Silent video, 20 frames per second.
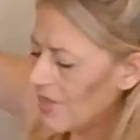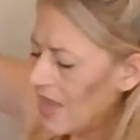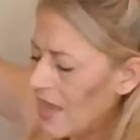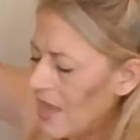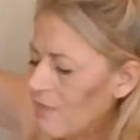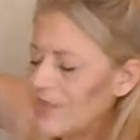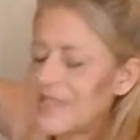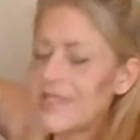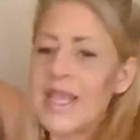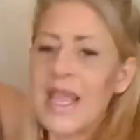
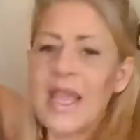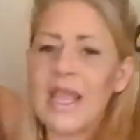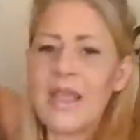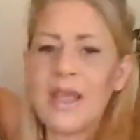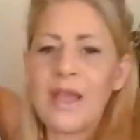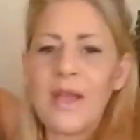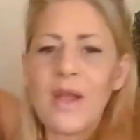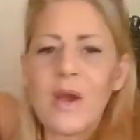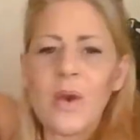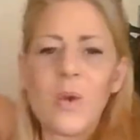I would
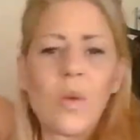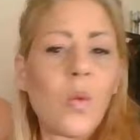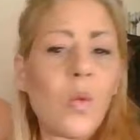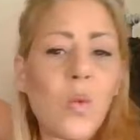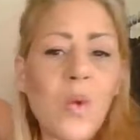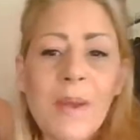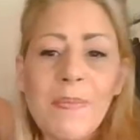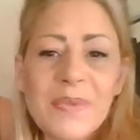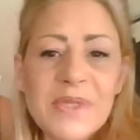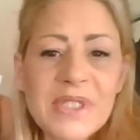say,
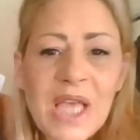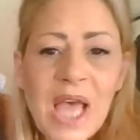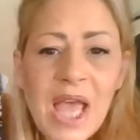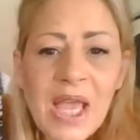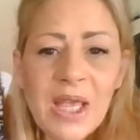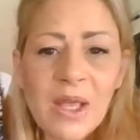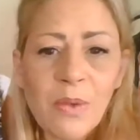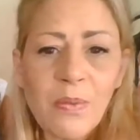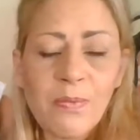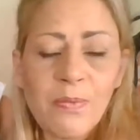
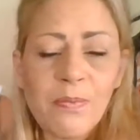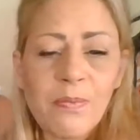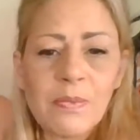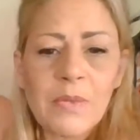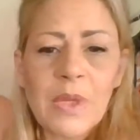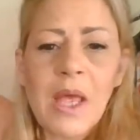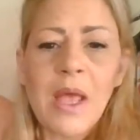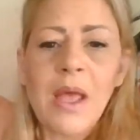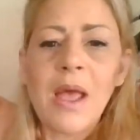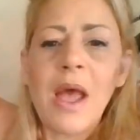reptile
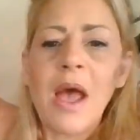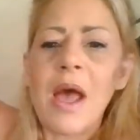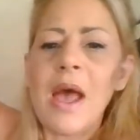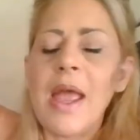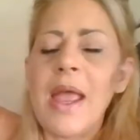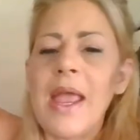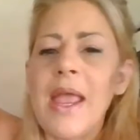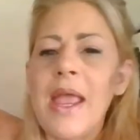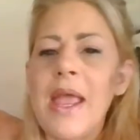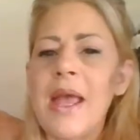
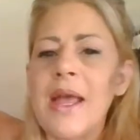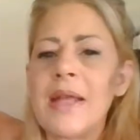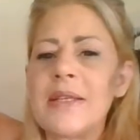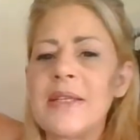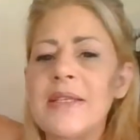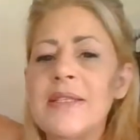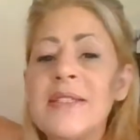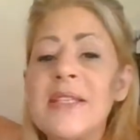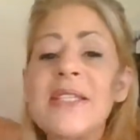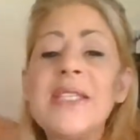and
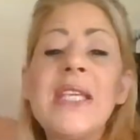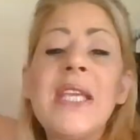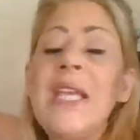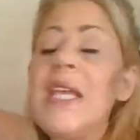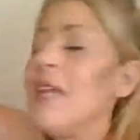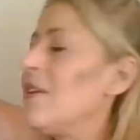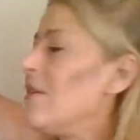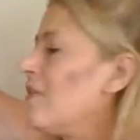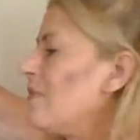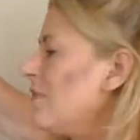
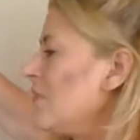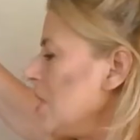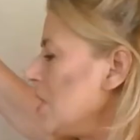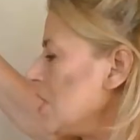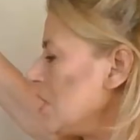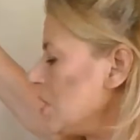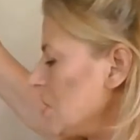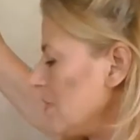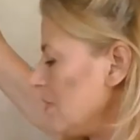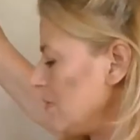sateen
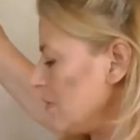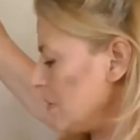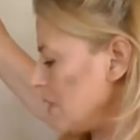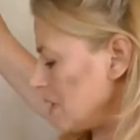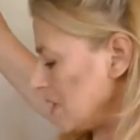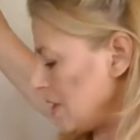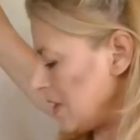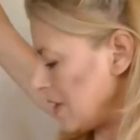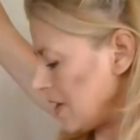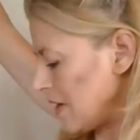finish.
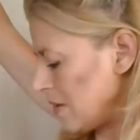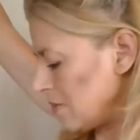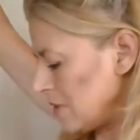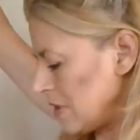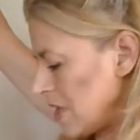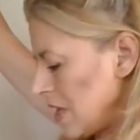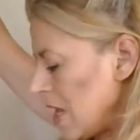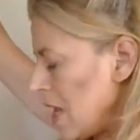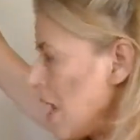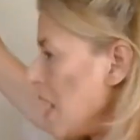There you
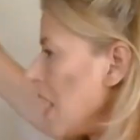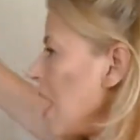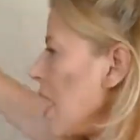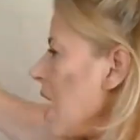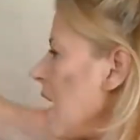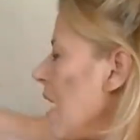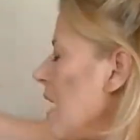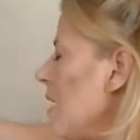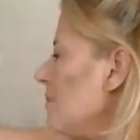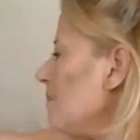go.
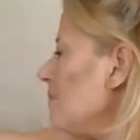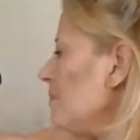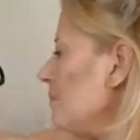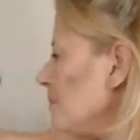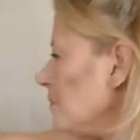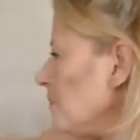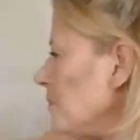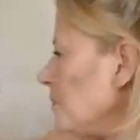Um,